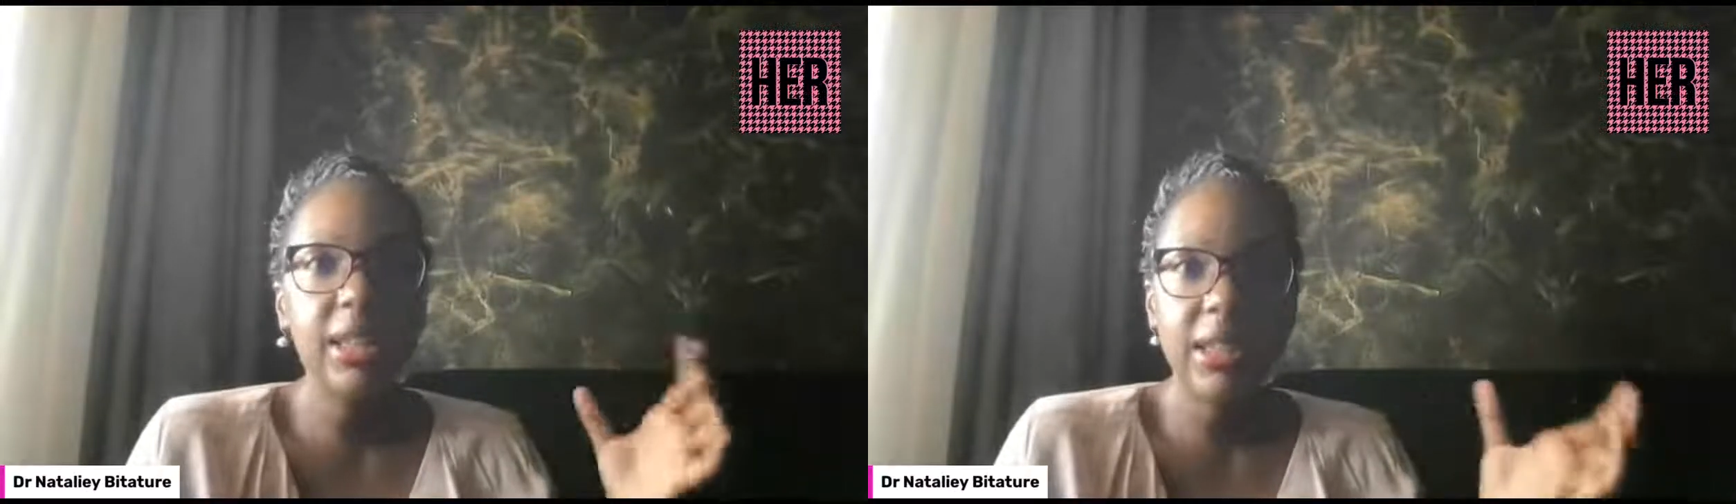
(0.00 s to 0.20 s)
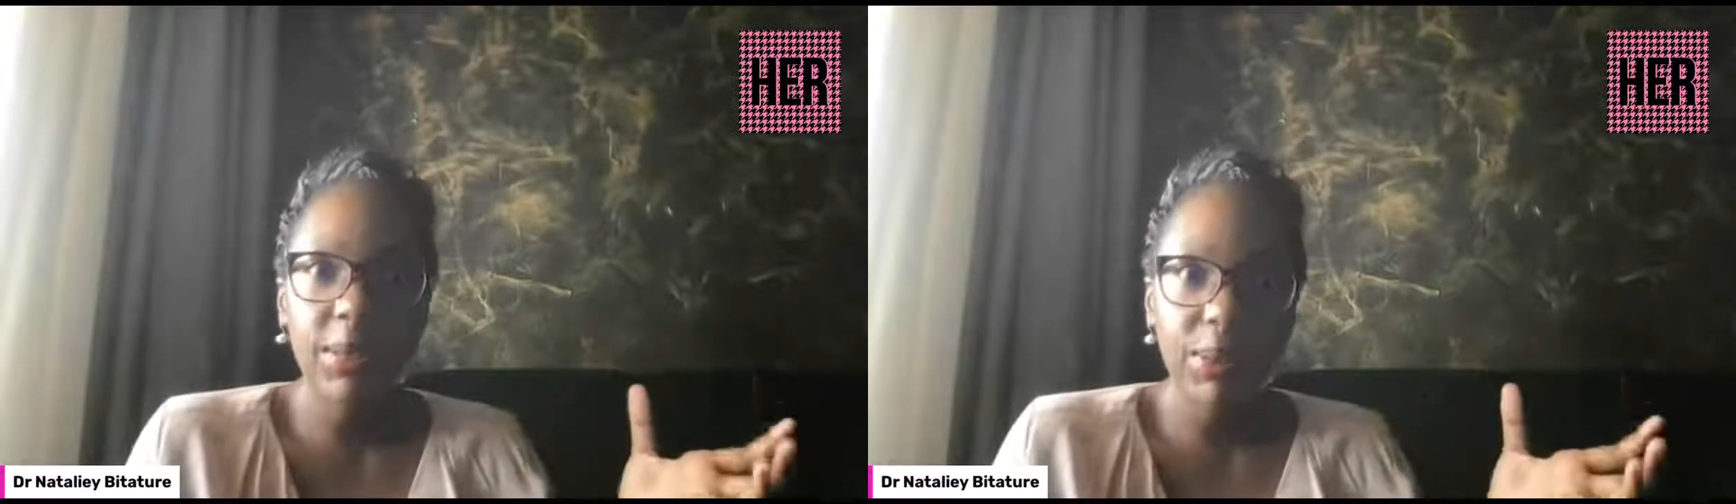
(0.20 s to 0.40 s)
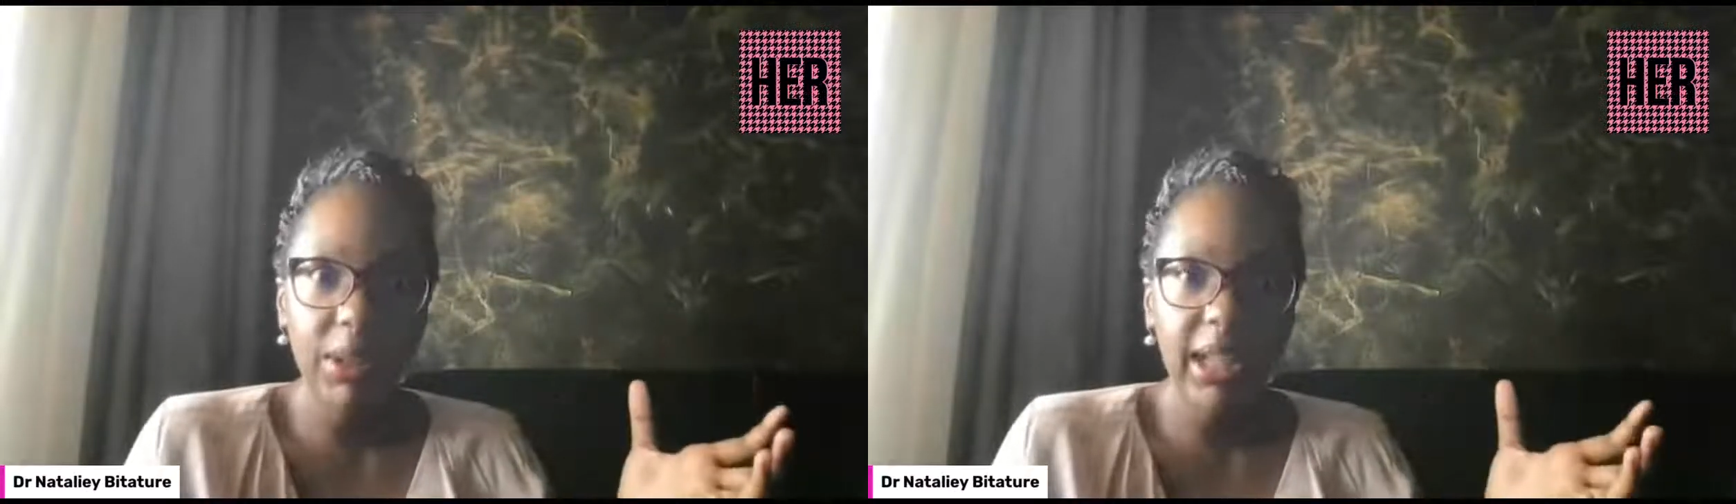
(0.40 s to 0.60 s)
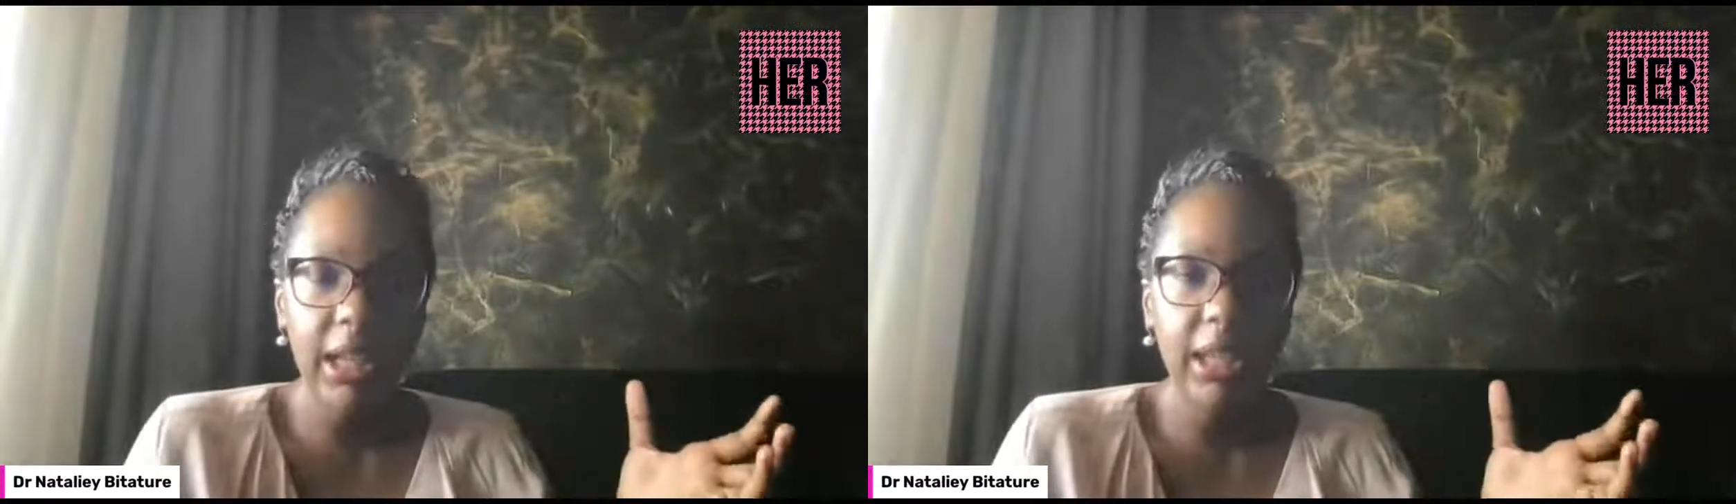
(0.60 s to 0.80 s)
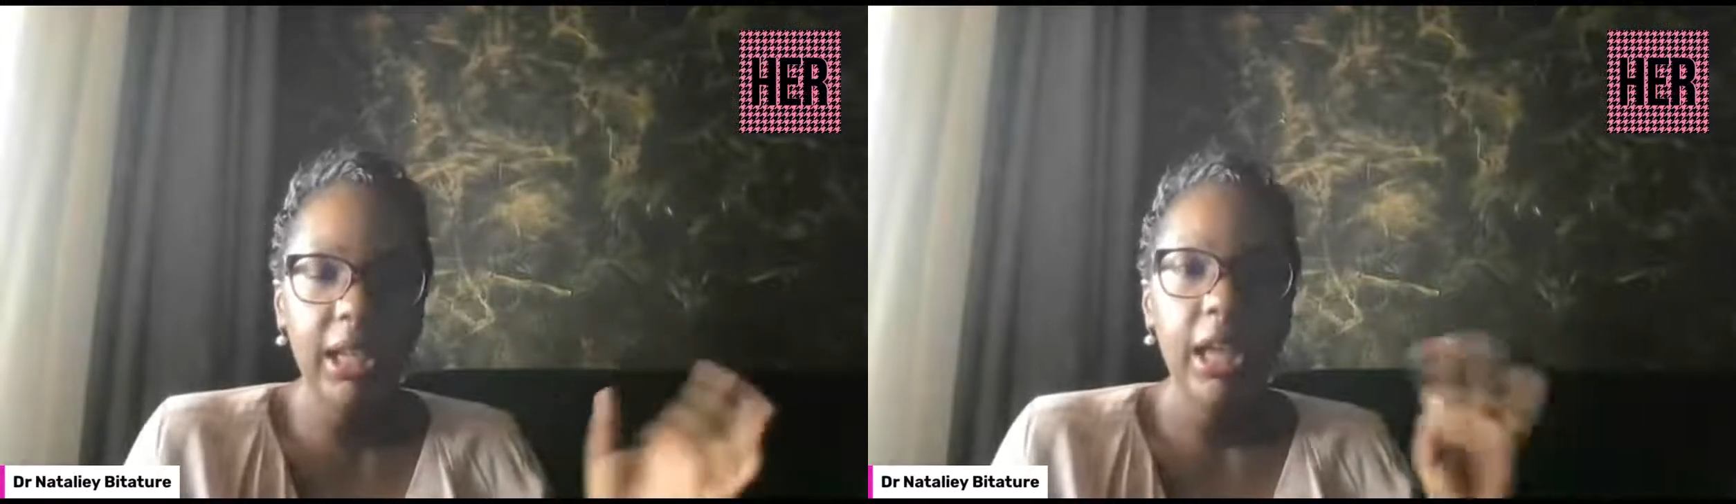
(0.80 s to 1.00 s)
and some people
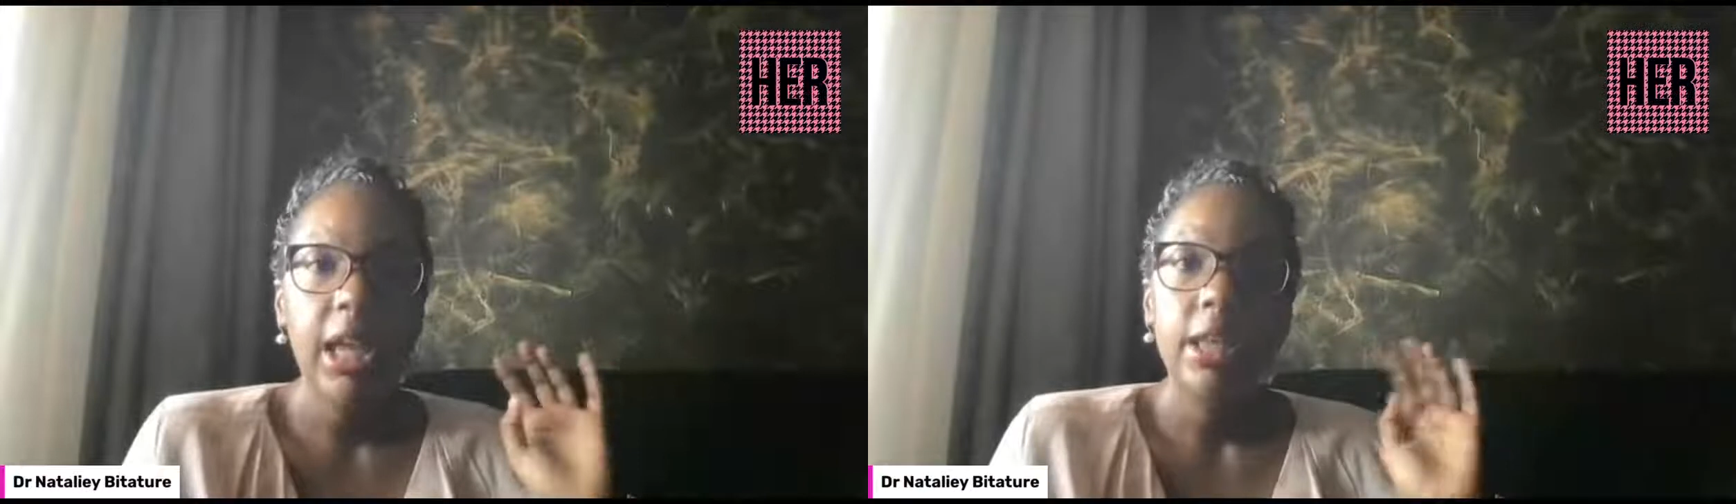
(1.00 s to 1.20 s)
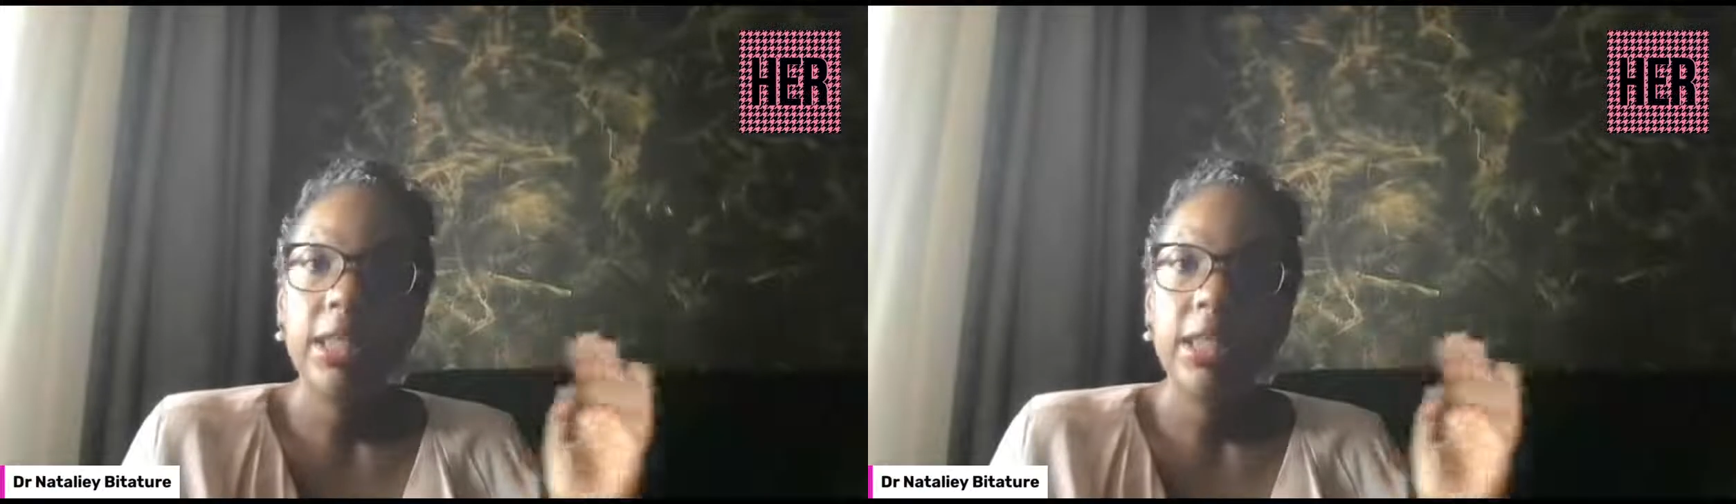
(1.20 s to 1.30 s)
like that.